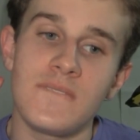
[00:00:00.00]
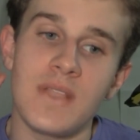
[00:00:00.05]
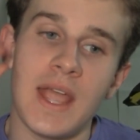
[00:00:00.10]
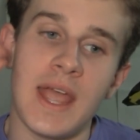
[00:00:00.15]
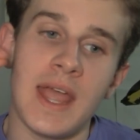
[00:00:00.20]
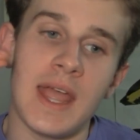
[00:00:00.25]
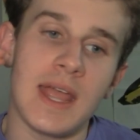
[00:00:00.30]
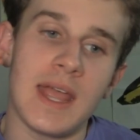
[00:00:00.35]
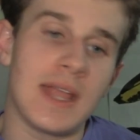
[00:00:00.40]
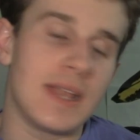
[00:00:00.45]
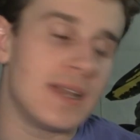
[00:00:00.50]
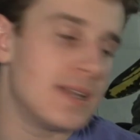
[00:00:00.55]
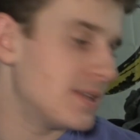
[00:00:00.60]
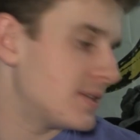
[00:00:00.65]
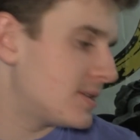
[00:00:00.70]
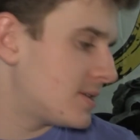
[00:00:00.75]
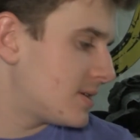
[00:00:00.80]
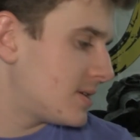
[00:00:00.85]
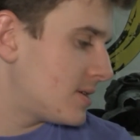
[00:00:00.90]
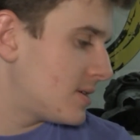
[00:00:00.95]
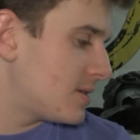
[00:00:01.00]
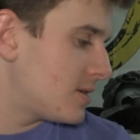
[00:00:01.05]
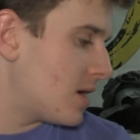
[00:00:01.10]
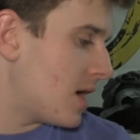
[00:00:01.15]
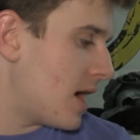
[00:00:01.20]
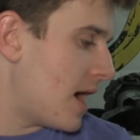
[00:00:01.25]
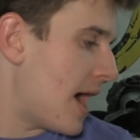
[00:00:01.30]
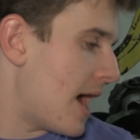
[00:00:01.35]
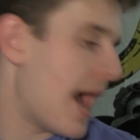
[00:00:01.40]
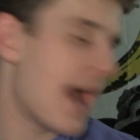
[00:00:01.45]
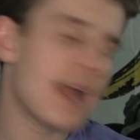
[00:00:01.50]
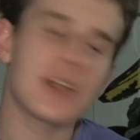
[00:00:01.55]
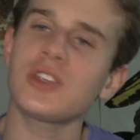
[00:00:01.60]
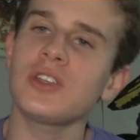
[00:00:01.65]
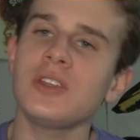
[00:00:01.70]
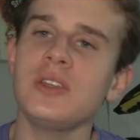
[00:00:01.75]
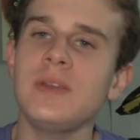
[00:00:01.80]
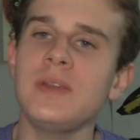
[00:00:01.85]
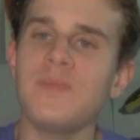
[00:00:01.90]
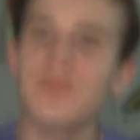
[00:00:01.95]
And
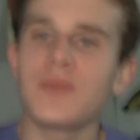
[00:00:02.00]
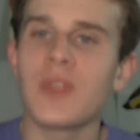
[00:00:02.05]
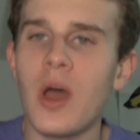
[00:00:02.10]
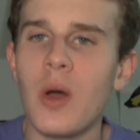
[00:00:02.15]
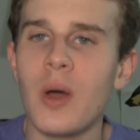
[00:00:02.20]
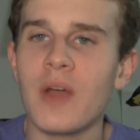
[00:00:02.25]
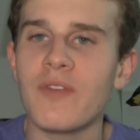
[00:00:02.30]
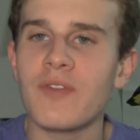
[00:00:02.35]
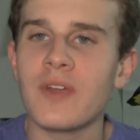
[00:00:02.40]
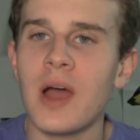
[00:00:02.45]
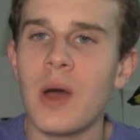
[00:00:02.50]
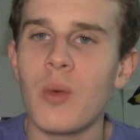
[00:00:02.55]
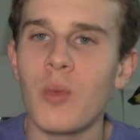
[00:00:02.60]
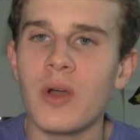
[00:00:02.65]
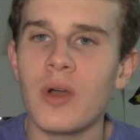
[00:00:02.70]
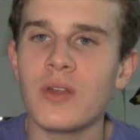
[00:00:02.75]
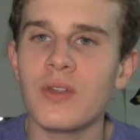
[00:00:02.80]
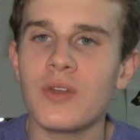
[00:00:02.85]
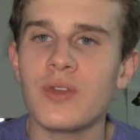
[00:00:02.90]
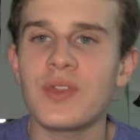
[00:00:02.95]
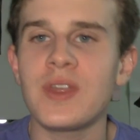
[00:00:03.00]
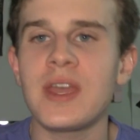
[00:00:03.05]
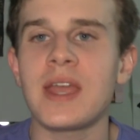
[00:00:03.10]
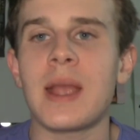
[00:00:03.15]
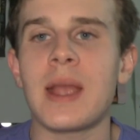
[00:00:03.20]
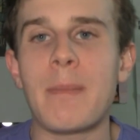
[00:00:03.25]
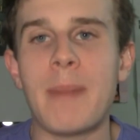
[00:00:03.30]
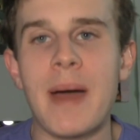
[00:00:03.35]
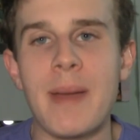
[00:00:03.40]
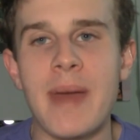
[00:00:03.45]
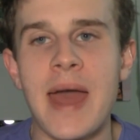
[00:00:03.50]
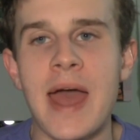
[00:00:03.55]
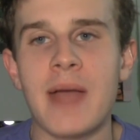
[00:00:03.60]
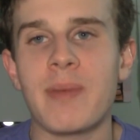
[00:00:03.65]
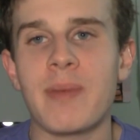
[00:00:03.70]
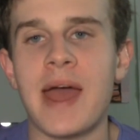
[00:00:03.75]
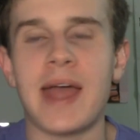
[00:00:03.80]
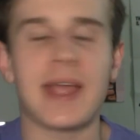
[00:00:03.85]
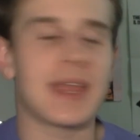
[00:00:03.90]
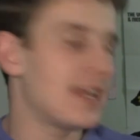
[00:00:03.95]
actually, no, I forgot one other thing. My
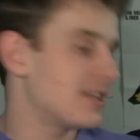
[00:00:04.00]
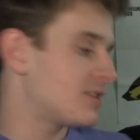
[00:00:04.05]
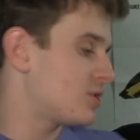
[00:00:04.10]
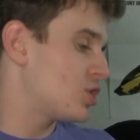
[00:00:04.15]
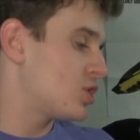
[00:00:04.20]
backpack. It's